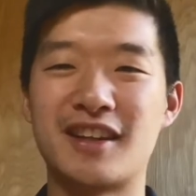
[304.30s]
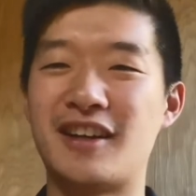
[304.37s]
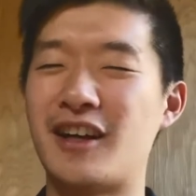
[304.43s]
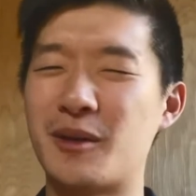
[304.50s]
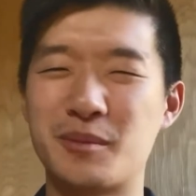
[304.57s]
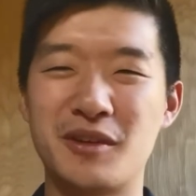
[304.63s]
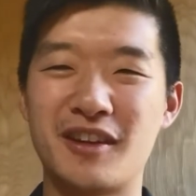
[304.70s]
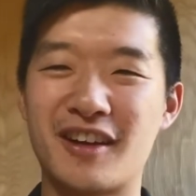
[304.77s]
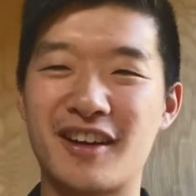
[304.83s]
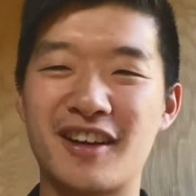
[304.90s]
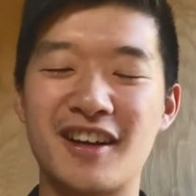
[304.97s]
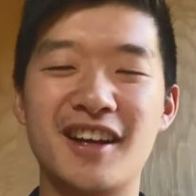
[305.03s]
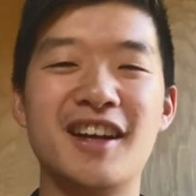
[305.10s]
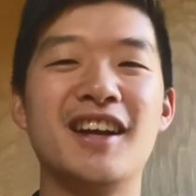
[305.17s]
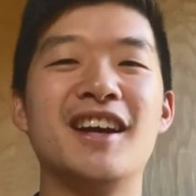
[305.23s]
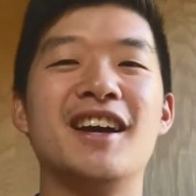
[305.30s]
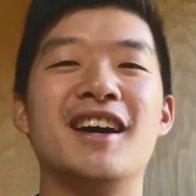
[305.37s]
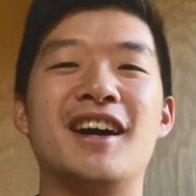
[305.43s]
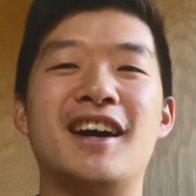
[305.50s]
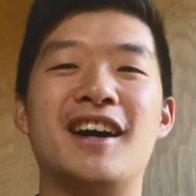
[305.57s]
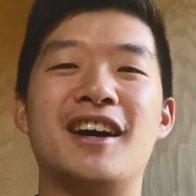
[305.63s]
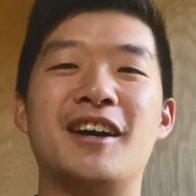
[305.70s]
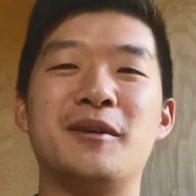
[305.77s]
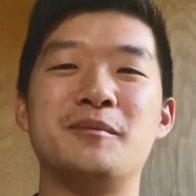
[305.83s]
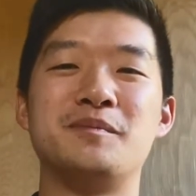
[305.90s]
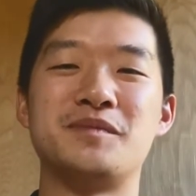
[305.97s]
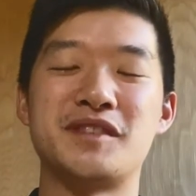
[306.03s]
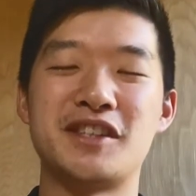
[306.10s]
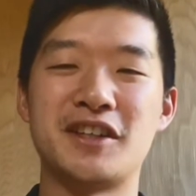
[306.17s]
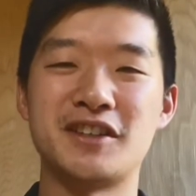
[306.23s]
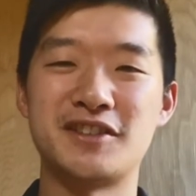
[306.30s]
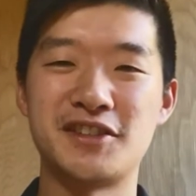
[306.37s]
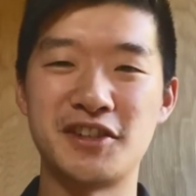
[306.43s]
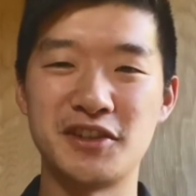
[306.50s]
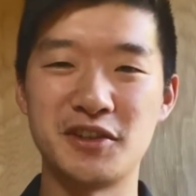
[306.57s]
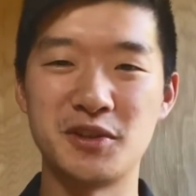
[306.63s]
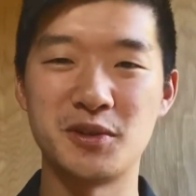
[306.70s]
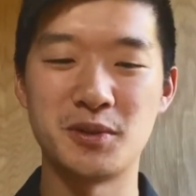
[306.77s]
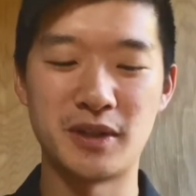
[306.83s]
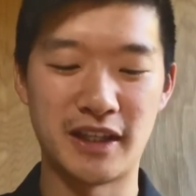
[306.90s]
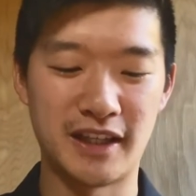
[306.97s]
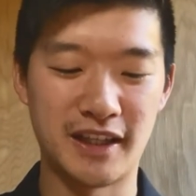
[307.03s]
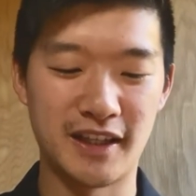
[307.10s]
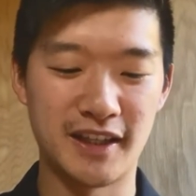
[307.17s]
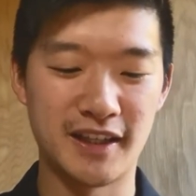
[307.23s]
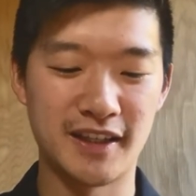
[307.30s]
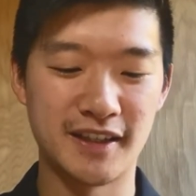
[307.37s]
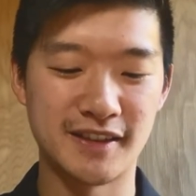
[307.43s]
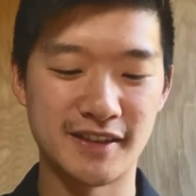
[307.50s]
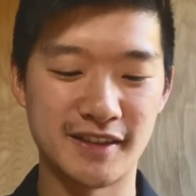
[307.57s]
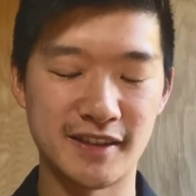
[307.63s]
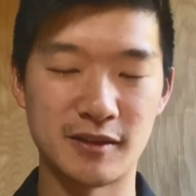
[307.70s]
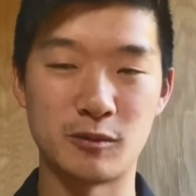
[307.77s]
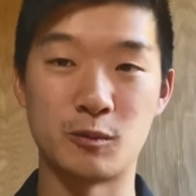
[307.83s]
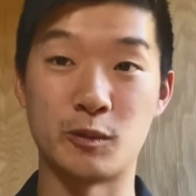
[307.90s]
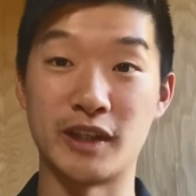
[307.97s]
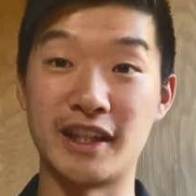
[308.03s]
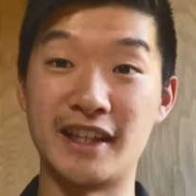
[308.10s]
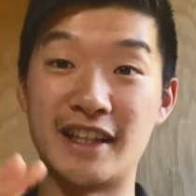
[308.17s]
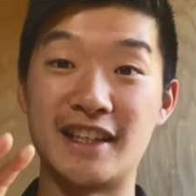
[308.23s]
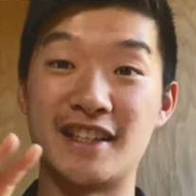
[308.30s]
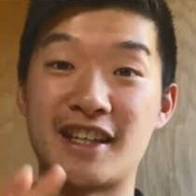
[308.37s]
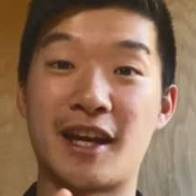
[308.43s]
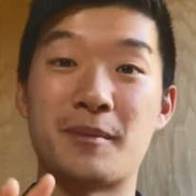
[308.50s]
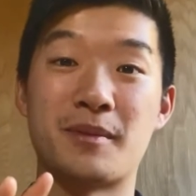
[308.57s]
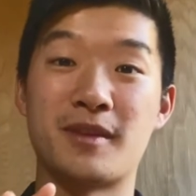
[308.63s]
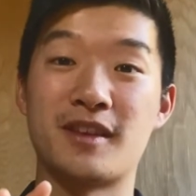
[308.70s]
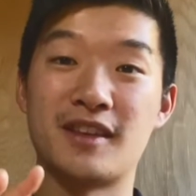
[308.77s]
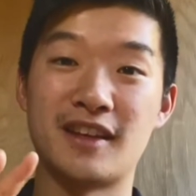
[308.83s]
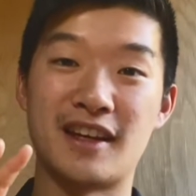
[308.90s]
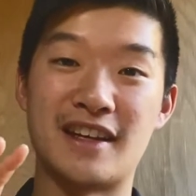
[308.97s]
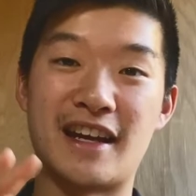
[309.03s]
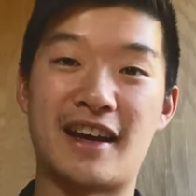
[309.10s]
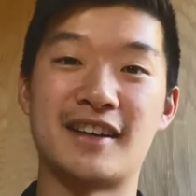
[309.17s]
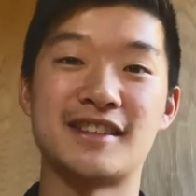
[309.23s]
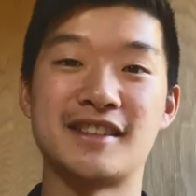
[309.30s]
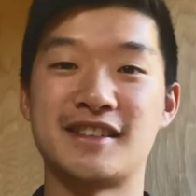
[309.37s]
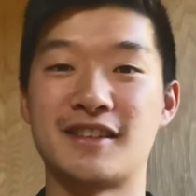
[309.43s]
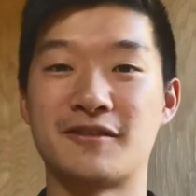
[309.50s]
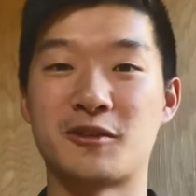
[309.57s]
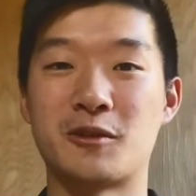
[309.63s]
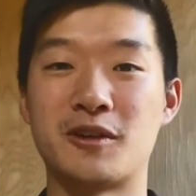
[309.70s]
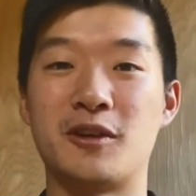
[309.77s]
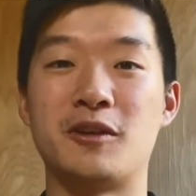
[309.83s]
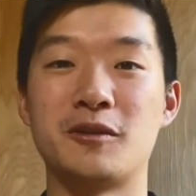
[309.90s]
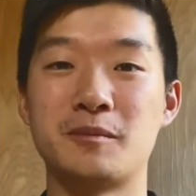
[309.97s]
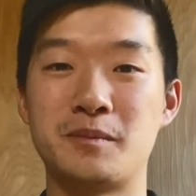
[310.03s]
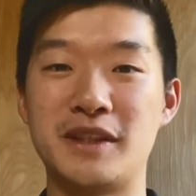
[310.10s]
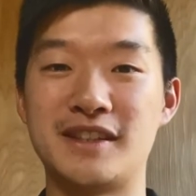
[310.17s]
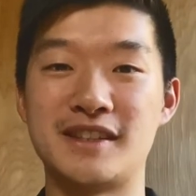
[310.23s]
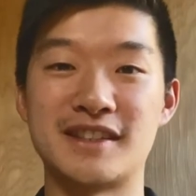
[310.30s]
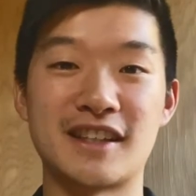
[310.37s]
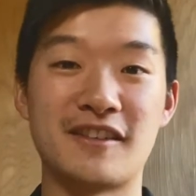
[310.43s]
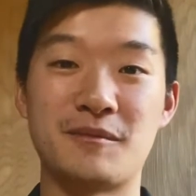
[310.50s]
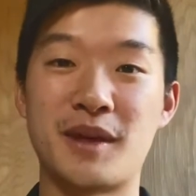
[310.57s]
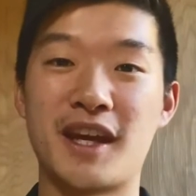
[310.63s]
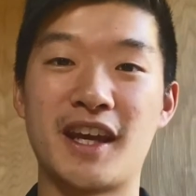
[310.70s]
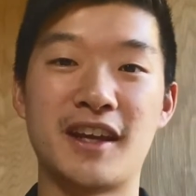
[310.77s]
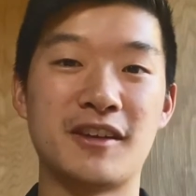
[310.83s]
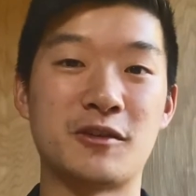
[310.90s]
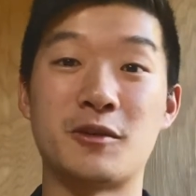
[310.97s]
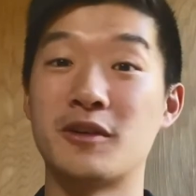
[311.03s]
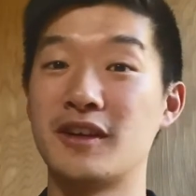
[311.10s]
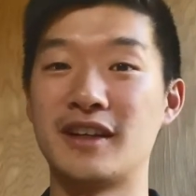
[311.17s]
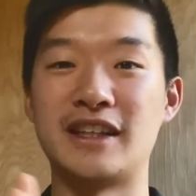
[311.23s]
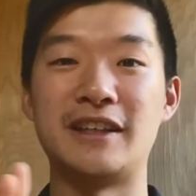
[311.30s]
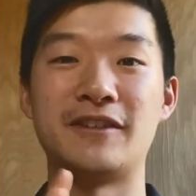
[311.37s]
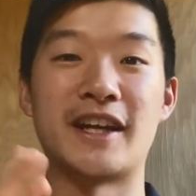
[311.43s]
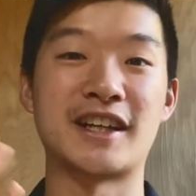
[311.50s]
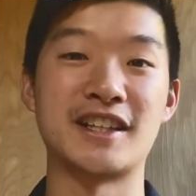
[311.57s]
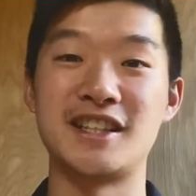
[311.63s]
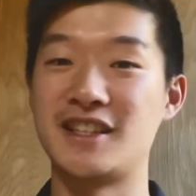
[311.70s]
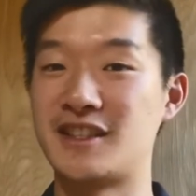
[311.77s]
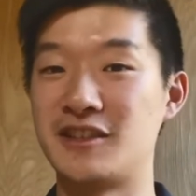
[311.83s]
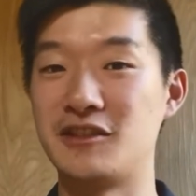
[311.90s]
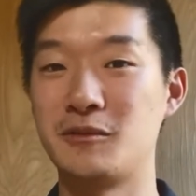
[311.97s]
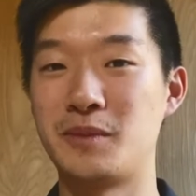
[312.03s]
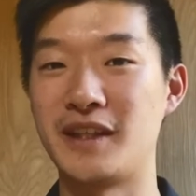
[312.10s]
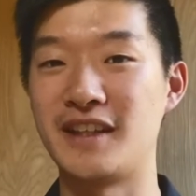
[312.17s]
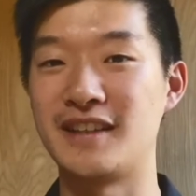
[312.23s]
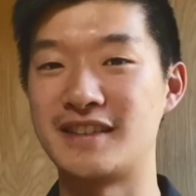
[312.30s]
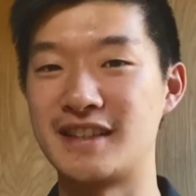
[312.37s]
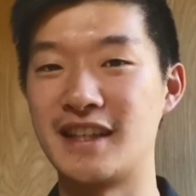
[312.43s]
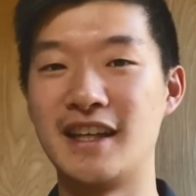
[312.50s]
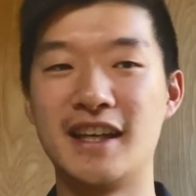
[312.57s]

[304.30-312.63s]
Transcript: I'll help you there. Tier 2 is really in-depth analysis of old pieces I've made, or even I could teach a new piece.